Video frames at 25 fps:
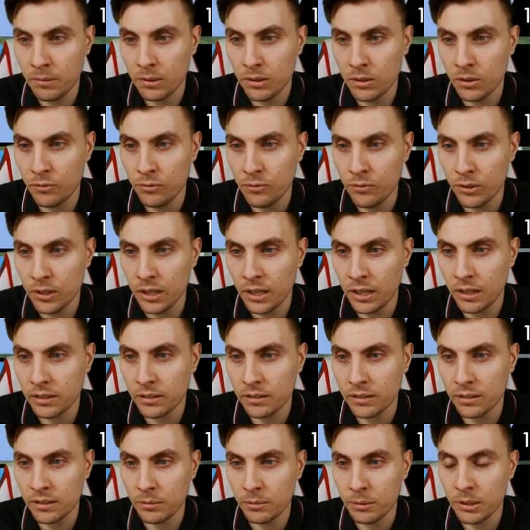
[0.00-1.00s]
go for that.
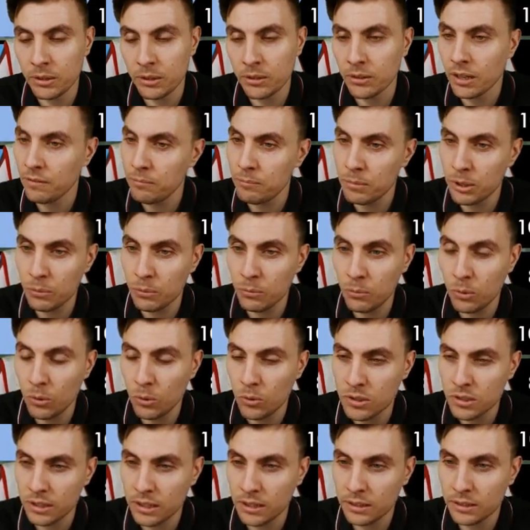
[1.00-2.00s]
Oh, we don't have muddy
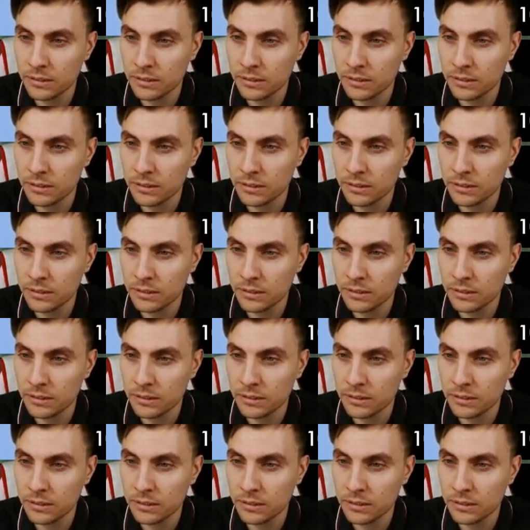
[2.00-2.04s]
water.